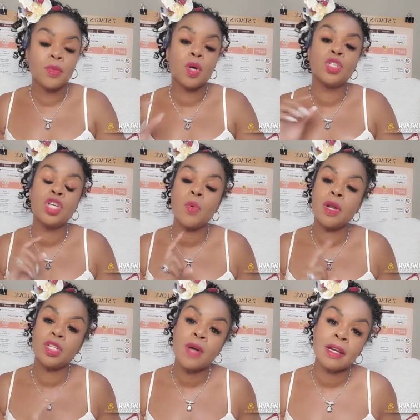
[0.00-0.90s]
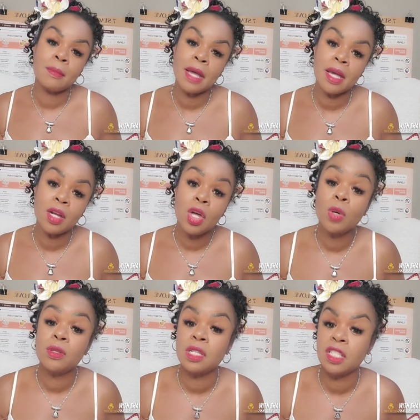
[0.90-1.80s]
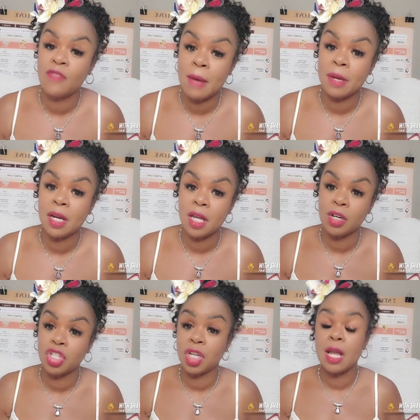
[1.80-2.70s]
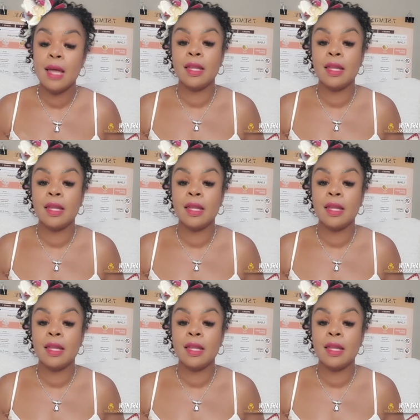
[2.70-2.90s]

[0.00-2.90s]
Or do you want to attract a man who's in his feminine energy?